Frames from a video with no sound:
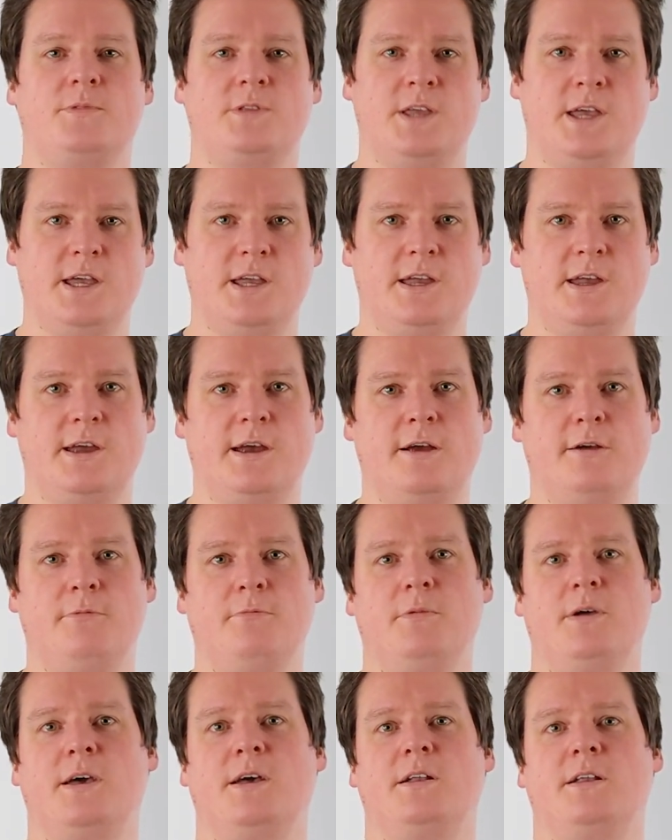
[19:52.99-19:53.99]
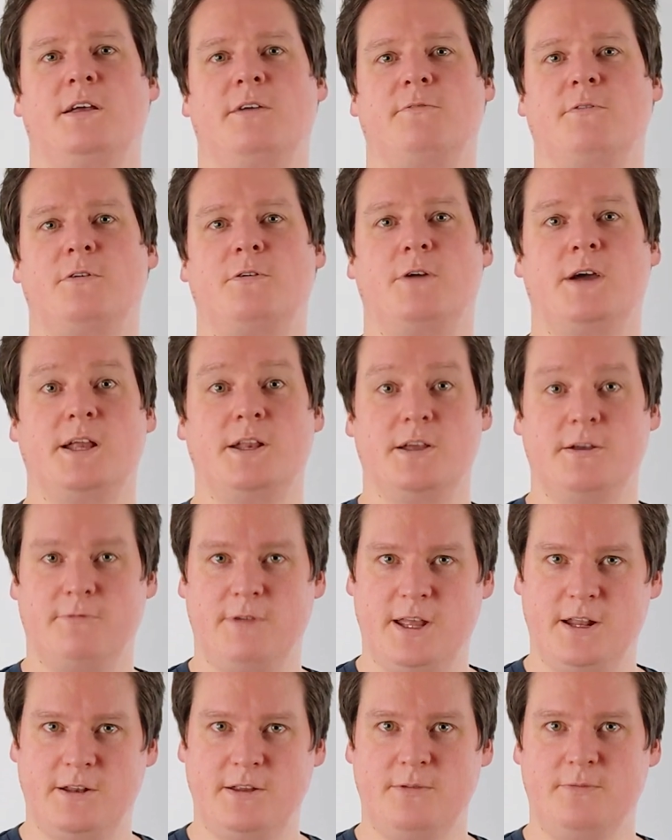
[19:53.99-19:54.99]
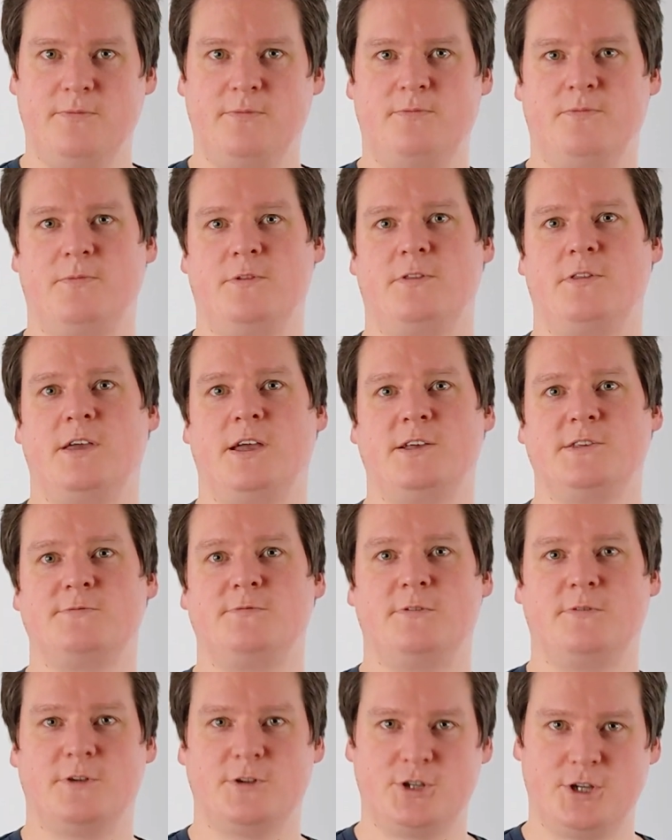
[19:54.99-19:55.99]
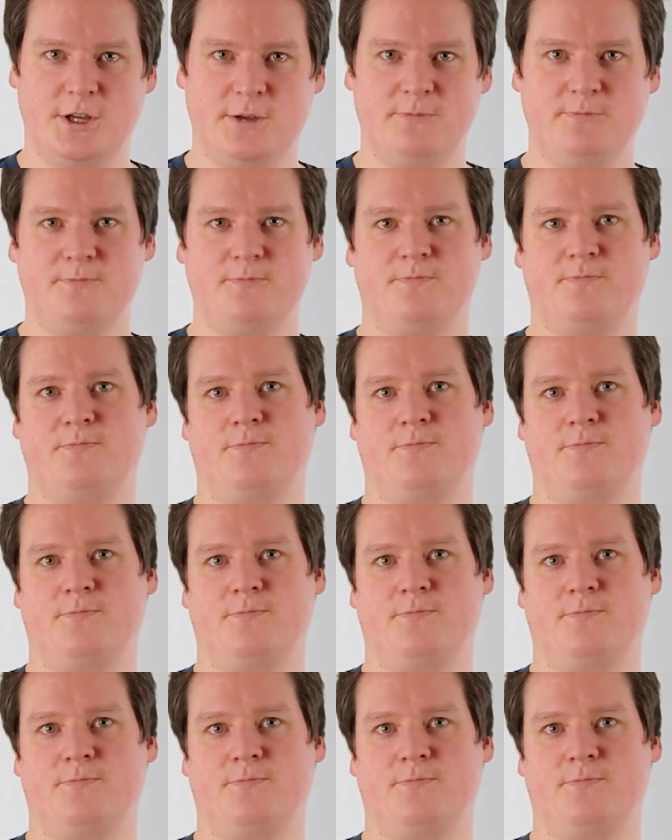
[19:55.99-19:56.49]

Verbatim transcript: Take care and have a great event. Thanks for watching.